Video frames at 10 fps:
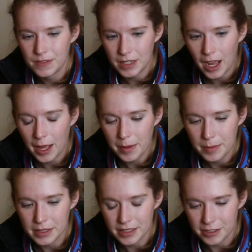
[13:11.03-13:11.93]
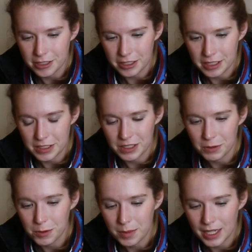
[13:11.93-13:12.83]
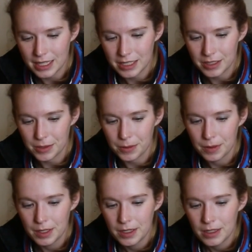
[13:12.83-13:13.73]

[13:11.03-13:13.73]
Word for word: time, essentially, so who am I to